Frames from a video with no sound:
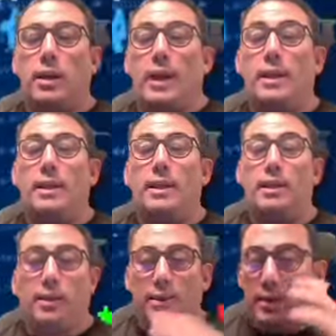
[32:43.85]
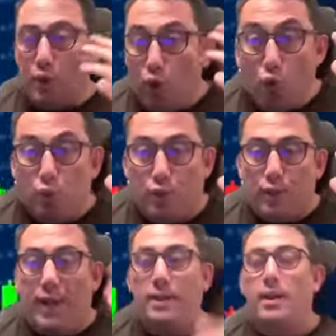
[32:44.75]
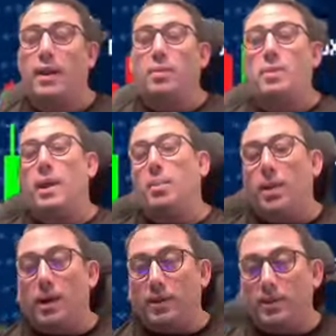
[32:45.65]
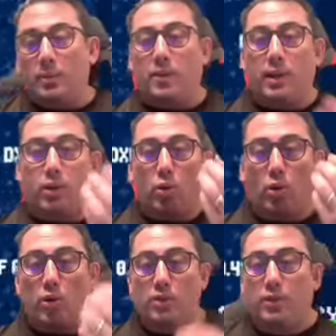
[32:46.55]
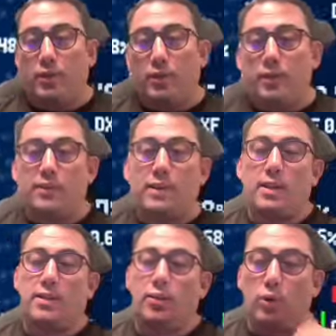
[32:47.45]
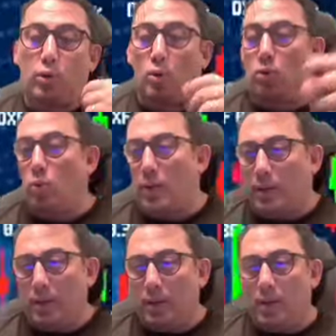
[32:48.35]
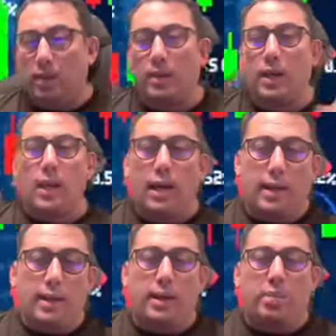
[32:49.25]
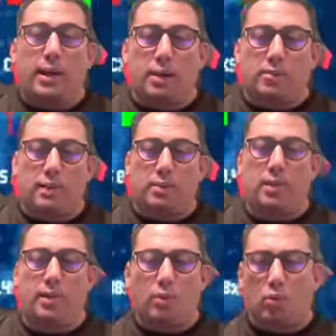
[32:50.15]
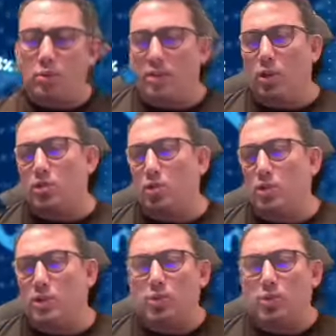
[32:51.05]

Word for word: and news that they buy something coins 50 cents it will go to 100 and they become something or 000,